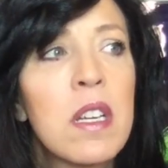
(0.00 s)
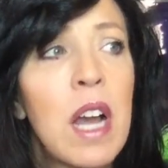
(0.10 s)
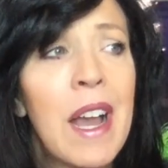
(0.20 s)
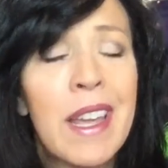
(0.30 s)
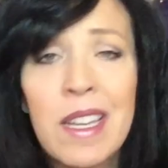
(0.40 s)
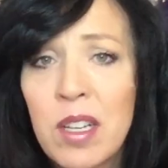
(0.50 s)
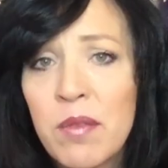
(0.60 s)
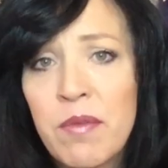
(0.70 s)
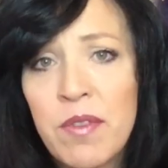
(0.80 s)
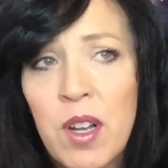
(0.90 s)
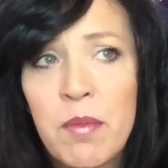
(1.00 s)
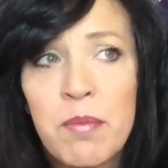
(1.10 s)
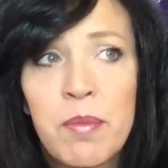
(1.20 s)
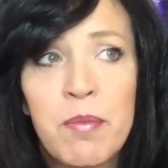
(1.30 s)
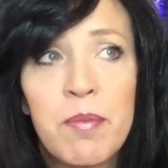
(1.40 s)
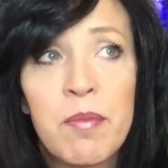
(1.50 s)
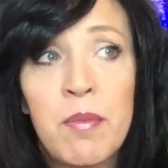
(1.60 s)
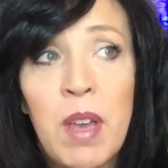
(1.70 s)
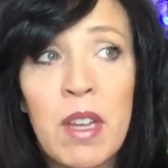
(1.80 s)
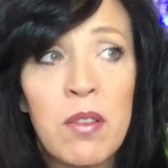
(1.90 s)
I come from
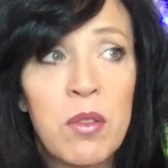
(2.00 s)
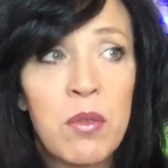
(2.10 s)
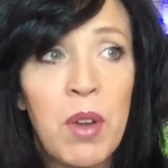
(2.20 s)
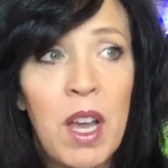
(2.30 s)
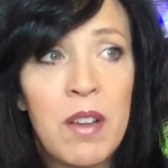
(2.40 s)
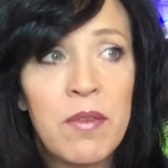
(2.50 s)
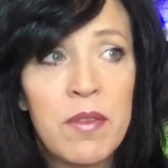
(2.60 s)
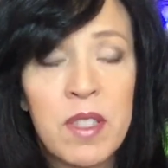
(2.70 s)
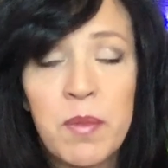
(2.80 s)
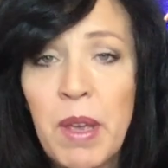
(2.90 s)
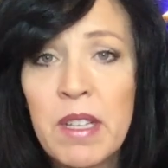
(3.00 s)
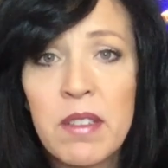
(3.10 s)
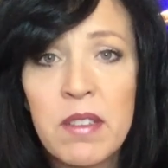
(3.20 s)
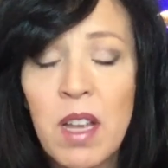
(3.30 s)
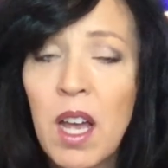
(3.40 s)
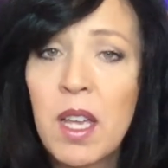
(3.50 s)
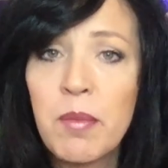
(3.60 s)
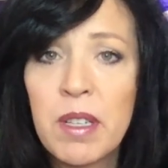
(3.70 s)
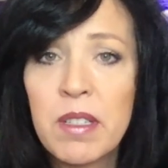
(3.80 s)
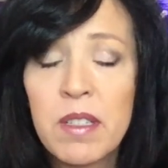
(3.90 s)
men who have spent
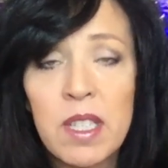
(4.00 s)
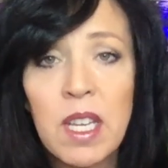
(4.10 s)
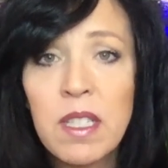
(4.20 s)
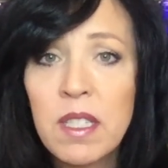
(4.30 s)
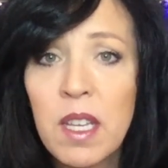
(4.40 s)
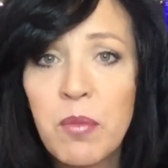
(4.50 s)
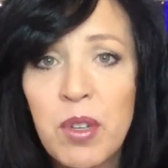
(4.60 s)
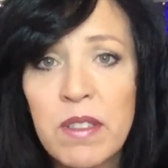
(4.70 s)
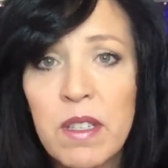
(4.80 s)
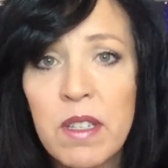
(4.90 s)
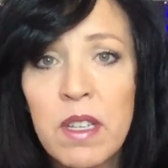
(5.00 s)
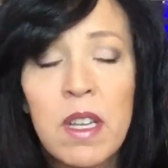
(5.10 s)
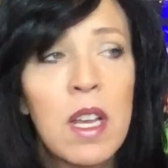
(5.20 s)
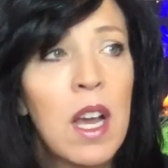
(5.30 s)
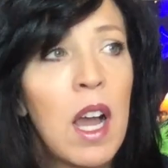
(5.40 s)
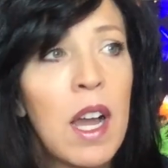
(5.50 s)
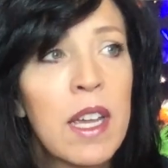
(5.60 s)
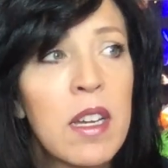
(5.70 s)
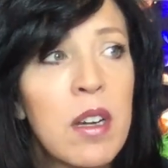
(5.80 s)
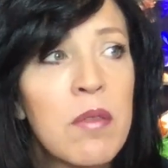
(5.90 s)
time in Sing Sing prison.
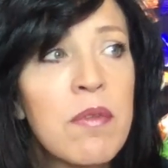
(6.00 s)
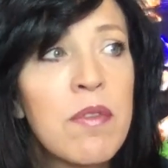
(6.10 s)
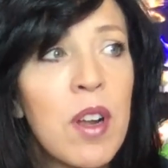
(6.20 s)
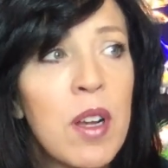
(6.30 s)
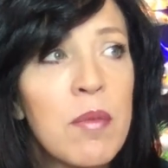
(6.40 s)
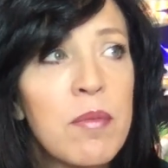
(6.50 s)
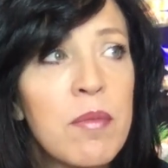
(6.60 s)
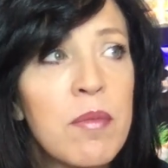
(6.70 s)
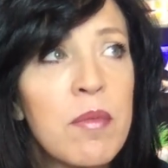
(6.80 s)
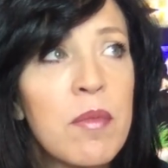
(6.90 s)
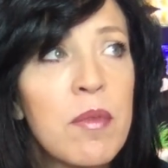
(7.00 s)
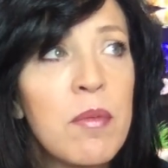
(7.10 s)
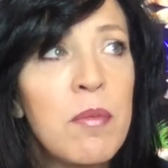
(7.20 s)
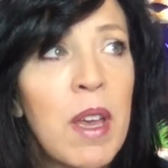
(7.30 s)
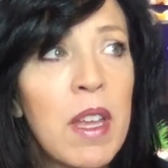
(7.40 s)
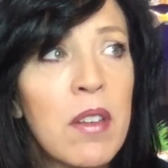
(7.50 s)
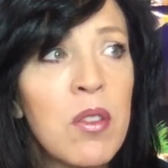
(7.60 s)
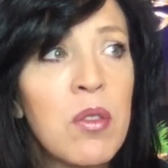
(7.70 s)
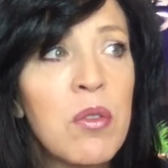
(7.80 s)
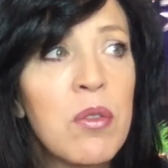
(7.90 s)
I come from men
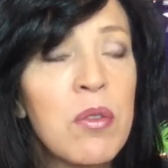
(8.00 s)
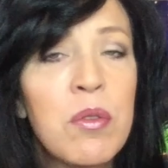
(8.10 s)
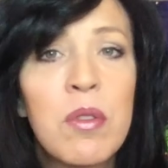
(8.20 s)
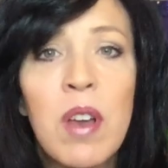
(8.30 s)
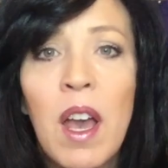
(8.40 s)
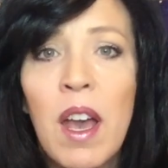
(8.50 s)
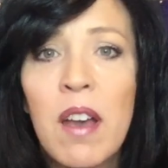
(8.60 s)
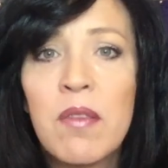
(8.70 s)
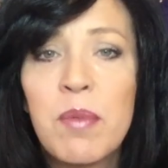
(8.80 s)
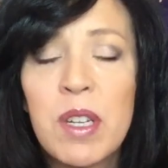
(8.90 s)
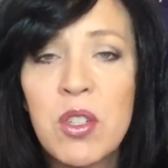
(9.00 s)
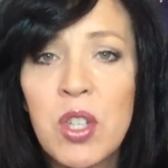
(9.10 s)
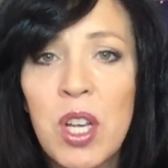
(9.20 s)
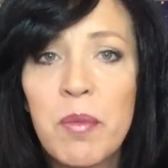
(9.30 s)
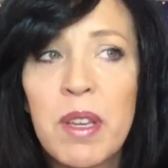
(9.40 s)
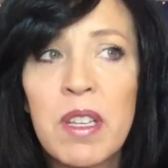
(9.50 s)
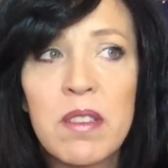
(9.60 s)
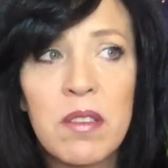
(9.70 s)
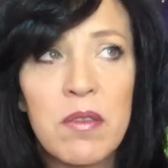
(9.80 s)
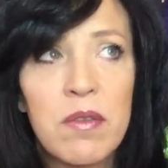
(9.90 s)
who have been in jail
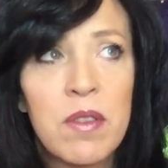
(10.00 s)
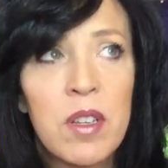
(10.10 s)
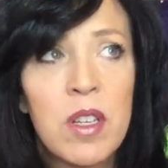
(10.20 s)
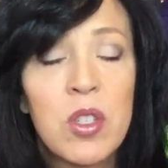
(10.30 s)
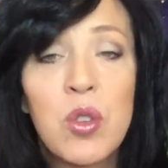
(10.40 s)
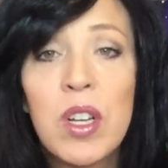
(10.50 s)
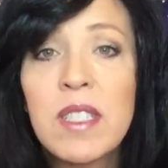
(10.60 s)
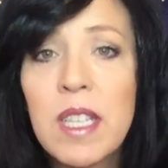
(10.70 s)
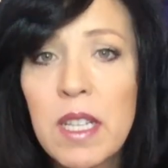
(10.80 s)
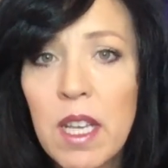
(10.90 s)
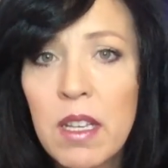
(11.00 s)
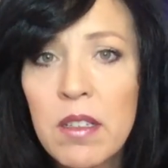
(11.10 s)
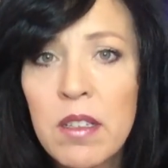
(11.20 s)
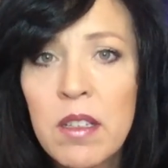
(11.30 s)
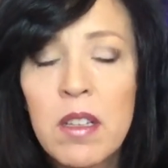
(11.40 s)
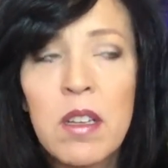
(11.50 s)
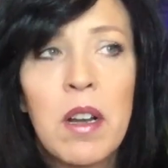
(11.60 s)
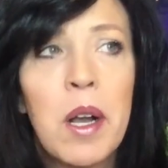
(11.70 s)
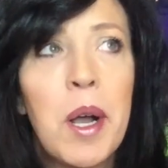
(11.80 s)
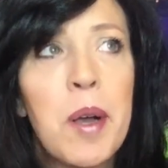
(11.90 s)
because of drug dealing
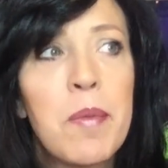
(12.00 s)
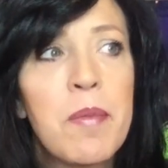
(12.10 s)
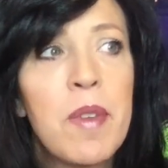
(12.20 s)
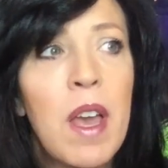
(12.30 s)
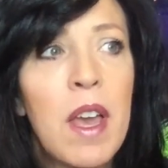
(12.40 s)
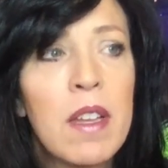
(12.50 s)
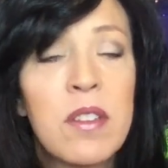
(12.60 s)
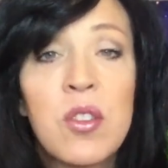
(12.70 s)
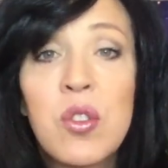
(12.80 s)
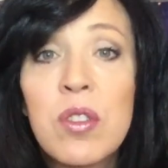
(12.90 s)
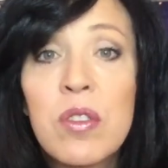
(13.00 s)
um, and dis-